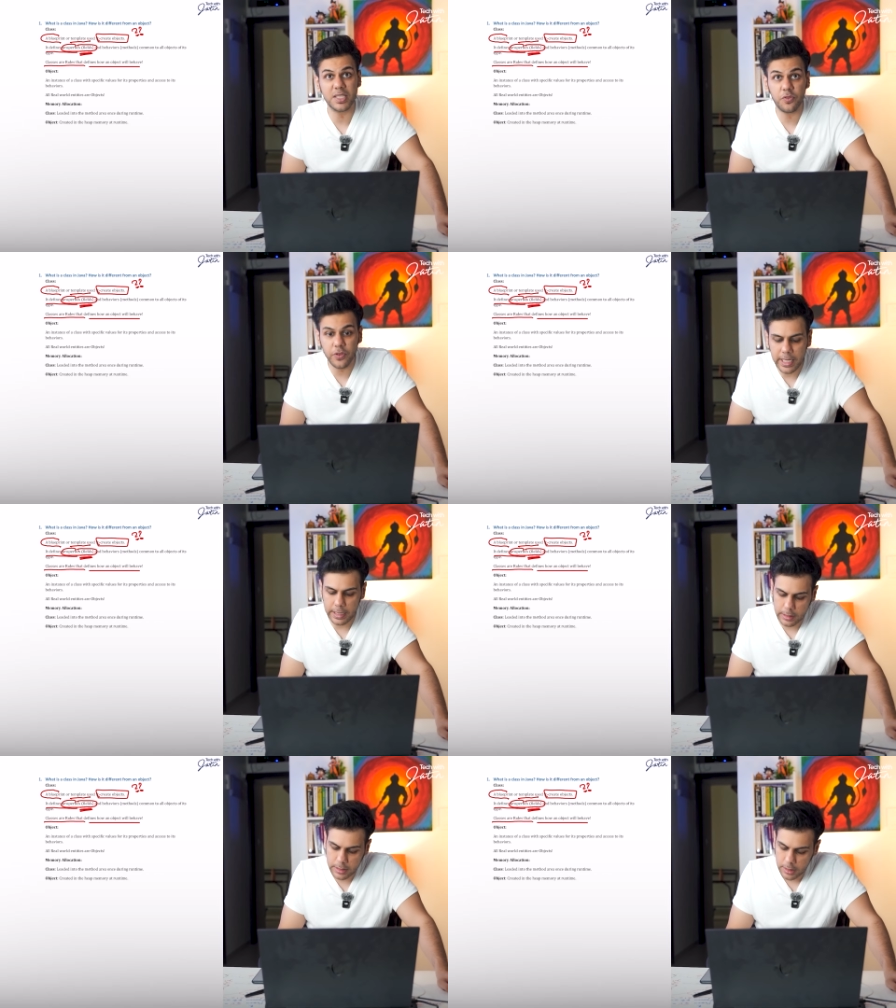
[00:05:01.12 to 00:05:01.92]
as
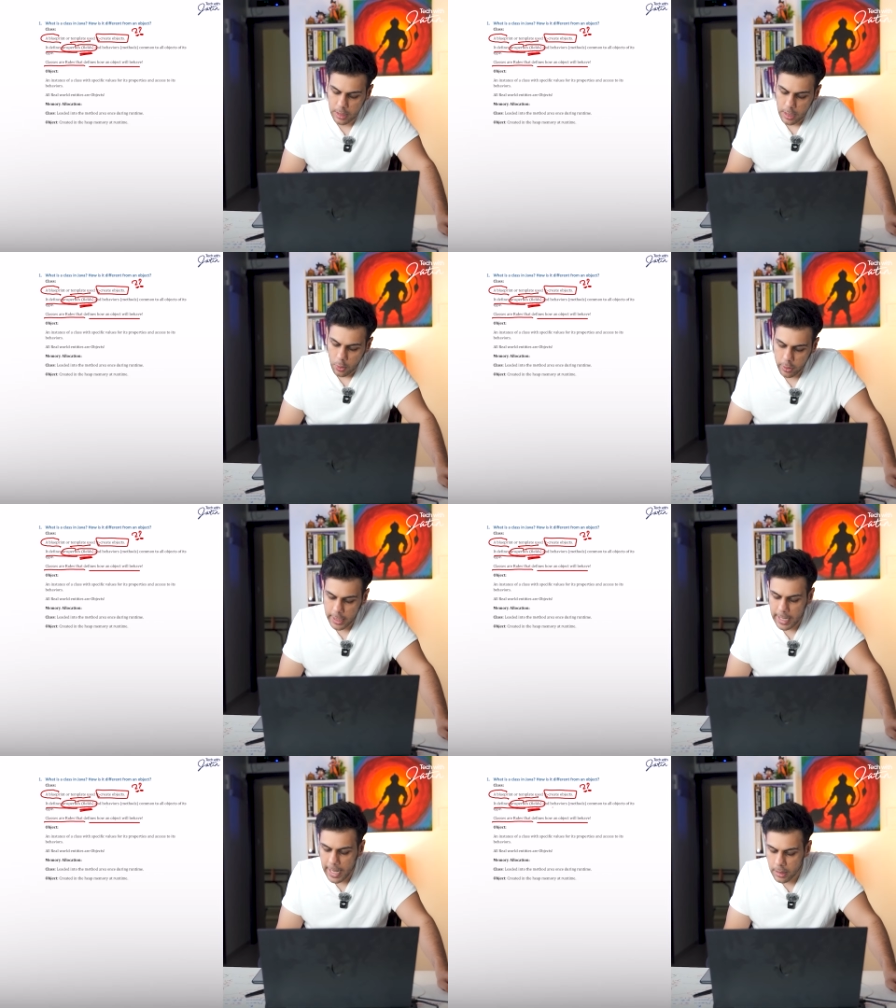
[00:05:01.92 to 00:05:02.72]
fields
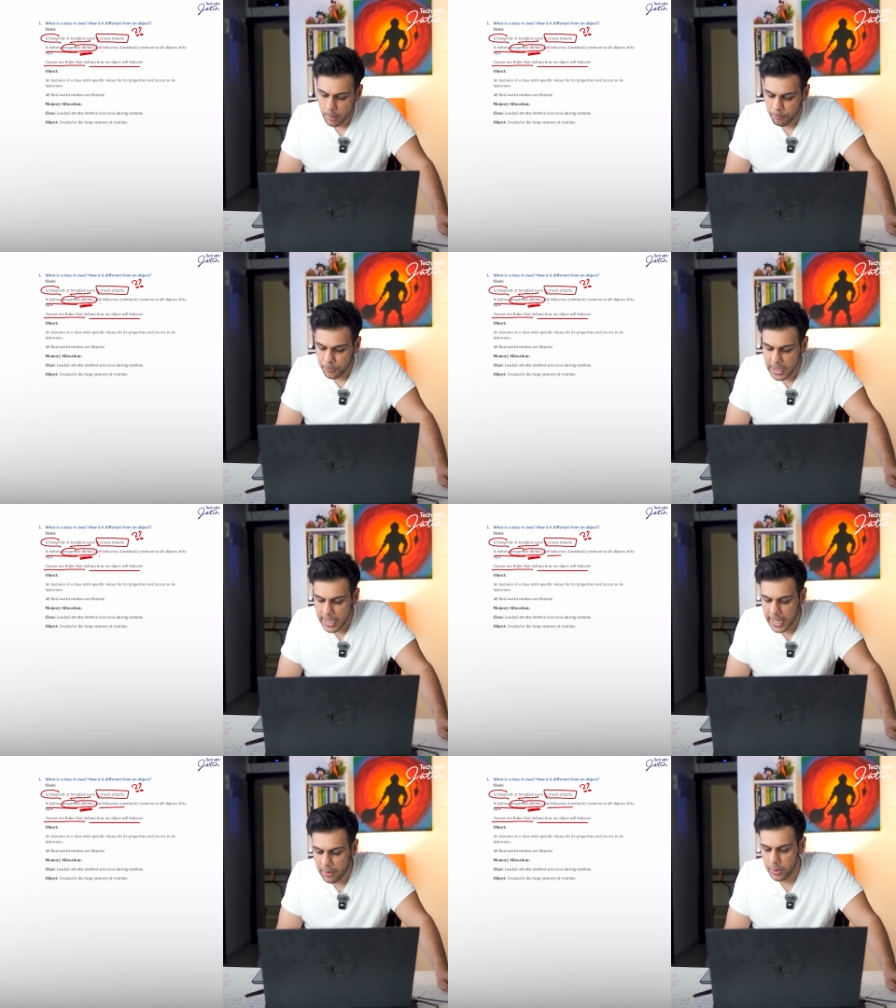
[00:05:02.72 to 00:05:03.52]
Okay, and the
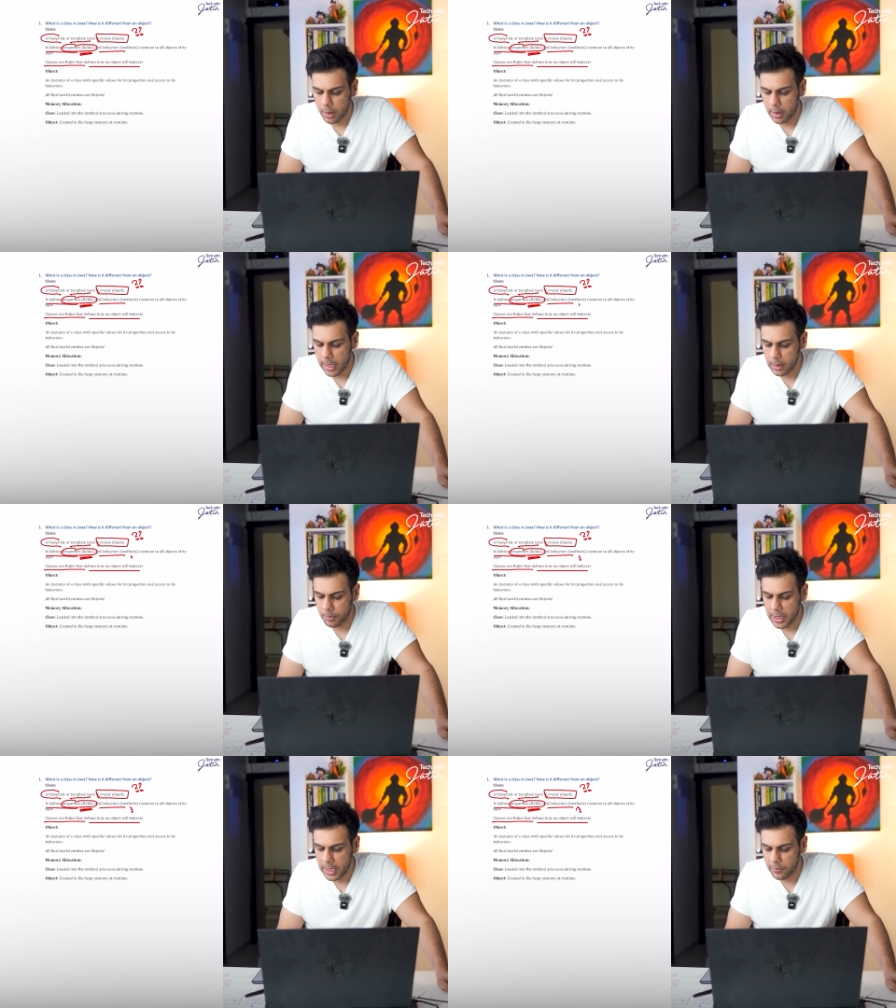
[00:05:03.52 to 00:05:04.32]
behavior
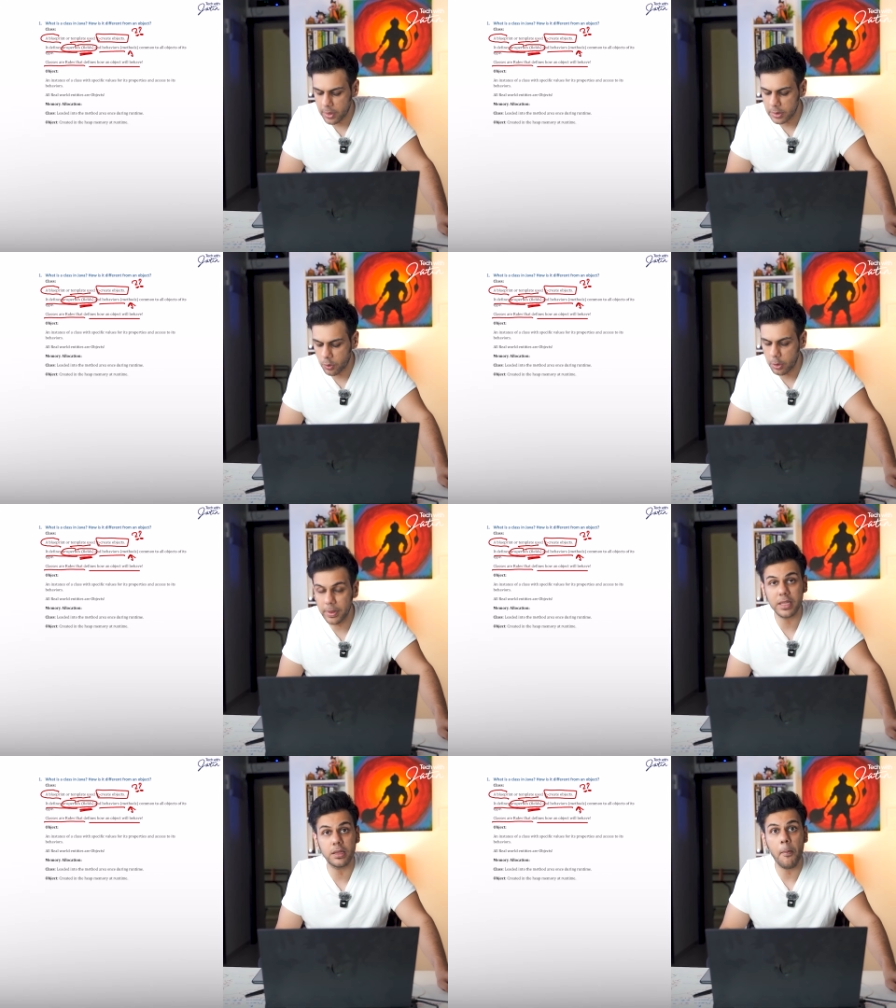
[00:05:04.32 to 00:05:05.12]
is going to
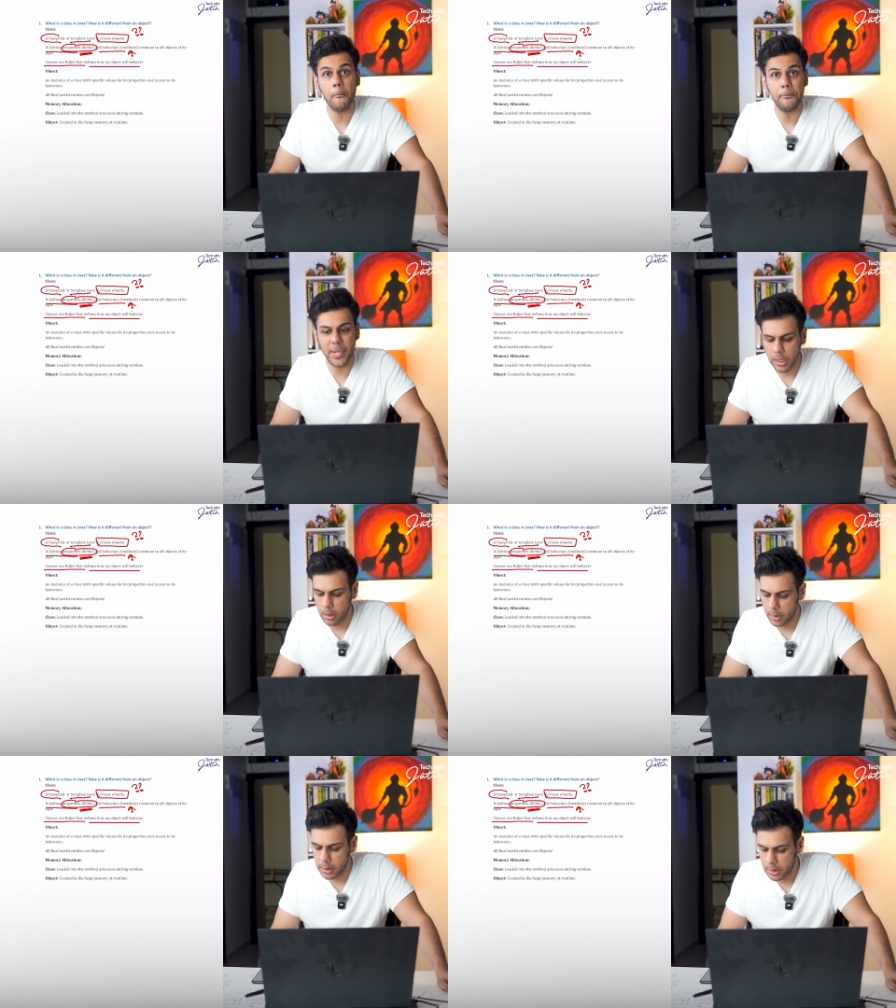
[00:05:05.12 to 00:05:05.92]
be the
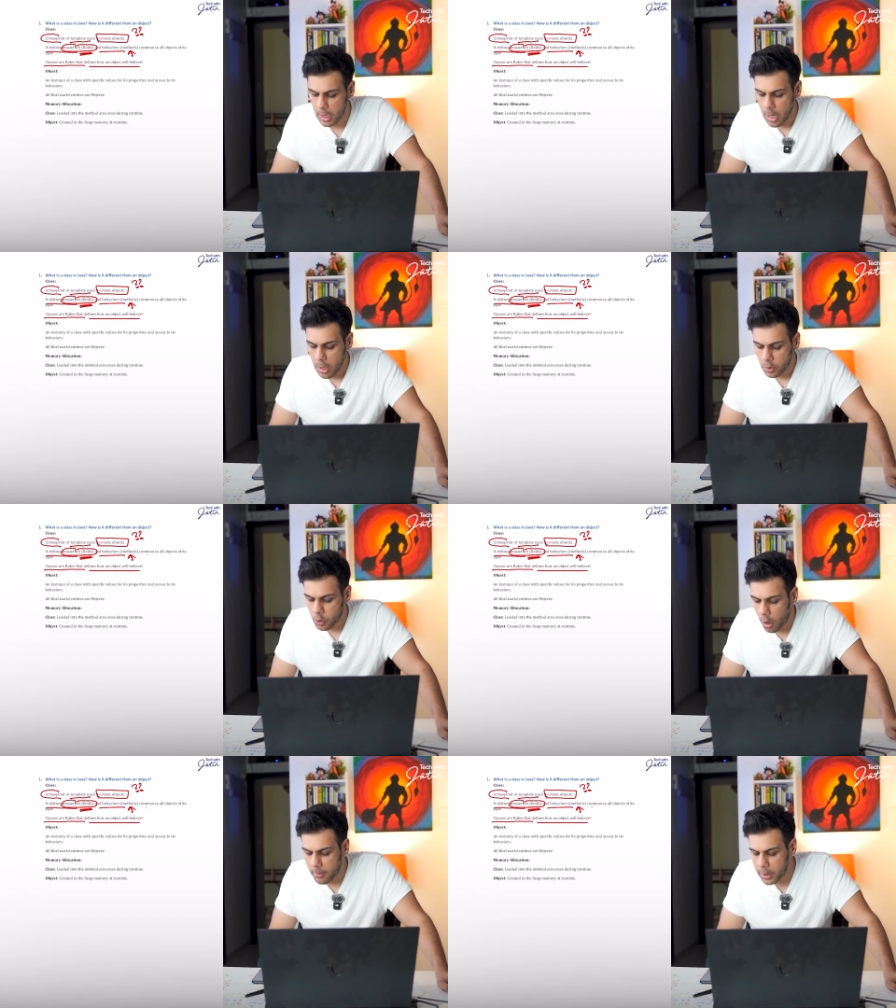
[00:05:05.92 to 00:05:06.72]
methods
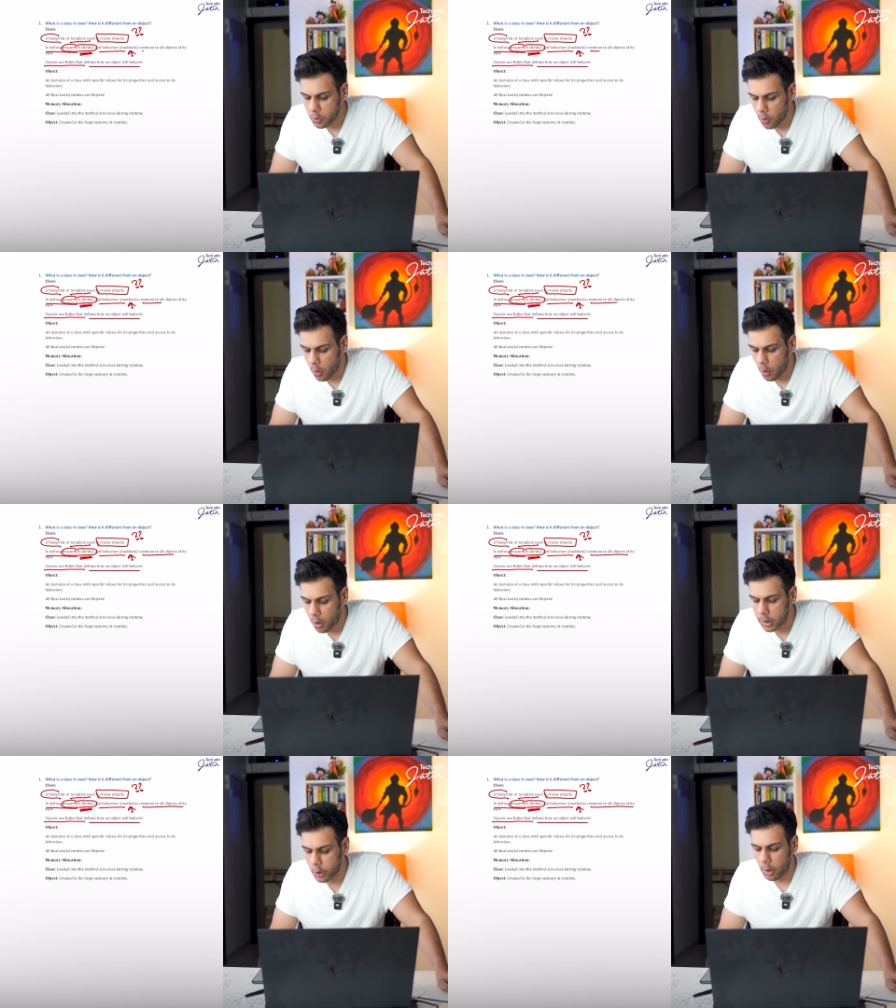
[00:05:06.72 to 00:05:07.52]
common to
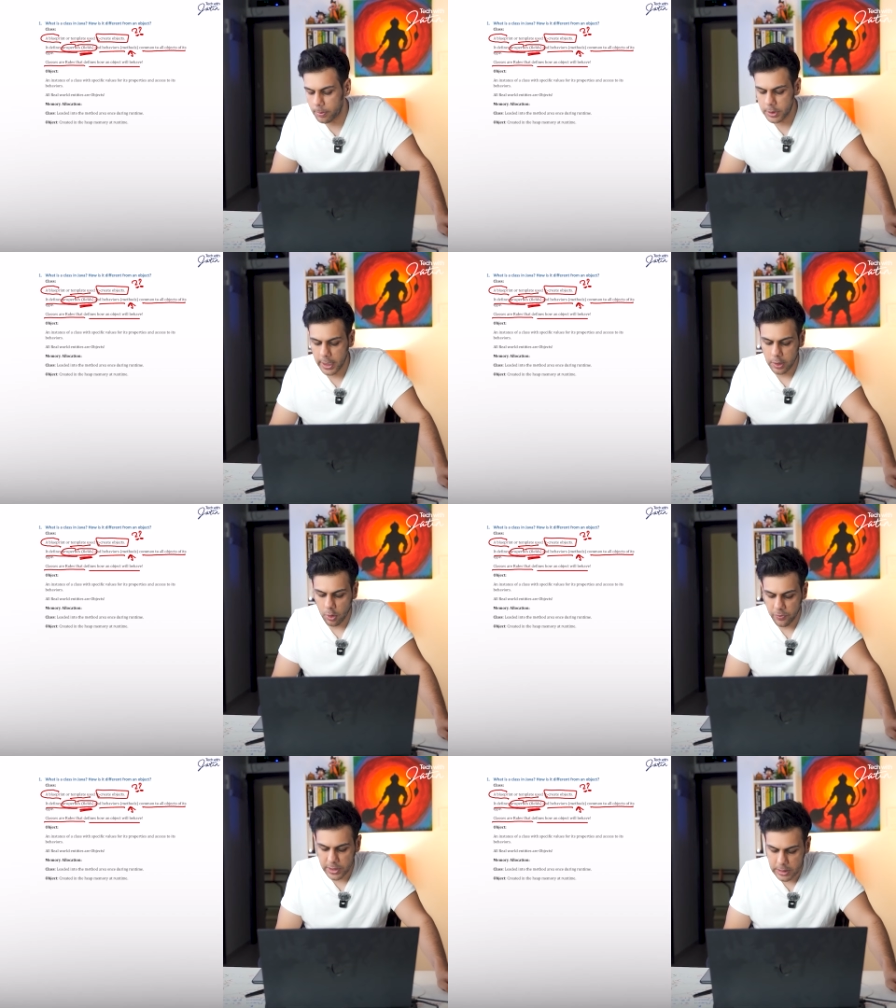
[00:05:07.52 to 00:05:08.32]
all the object
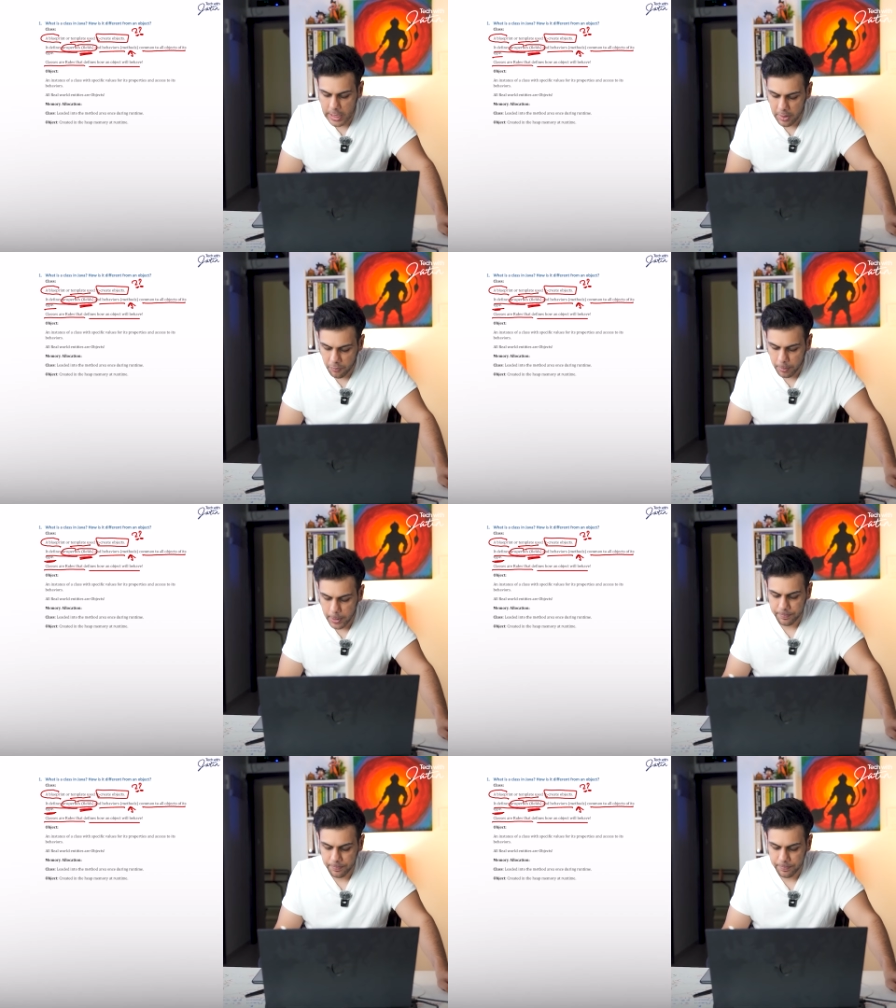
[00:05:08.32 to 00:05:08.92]
of its type.